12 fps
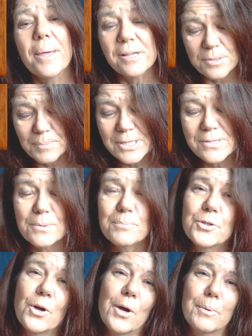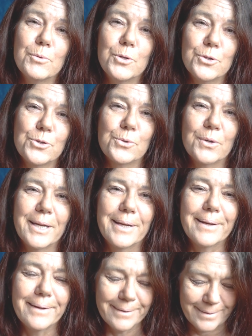Spend some time
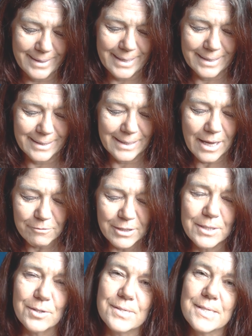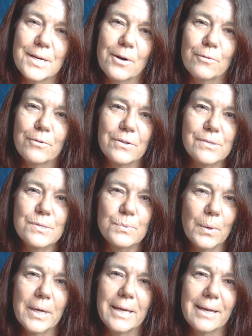nurturing, loving yourself this
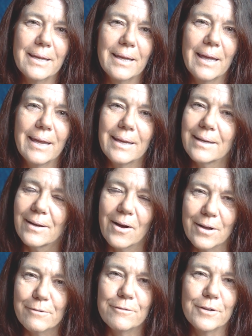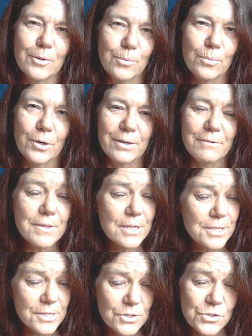week, and I feel whatever the
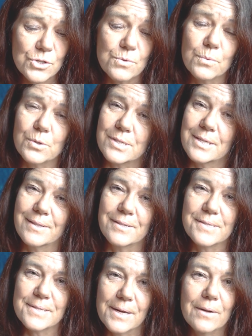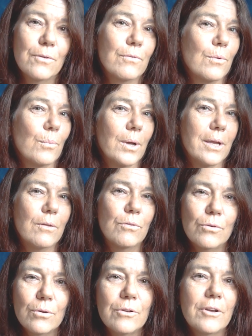decision was at the start of the week,
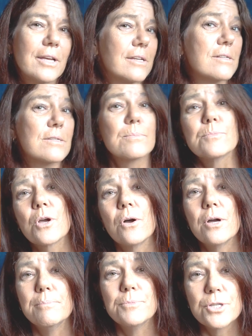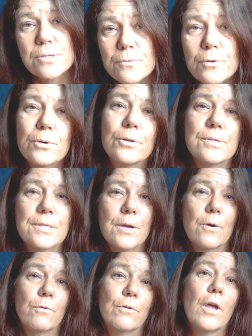through taking some time just for
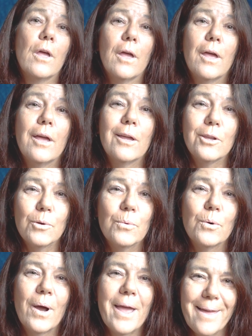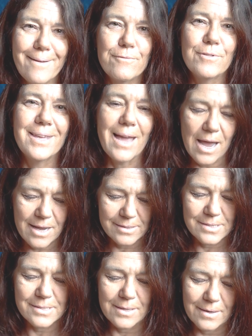yourself, you will have the
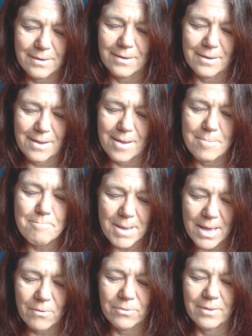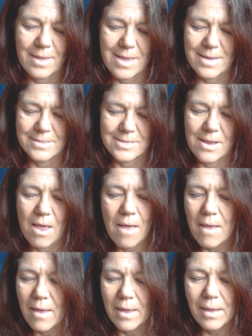answer about that.
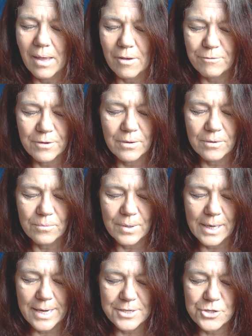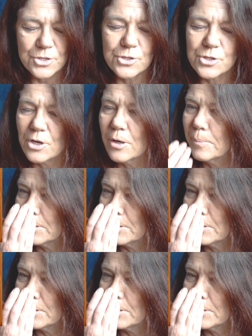If you're in a relationship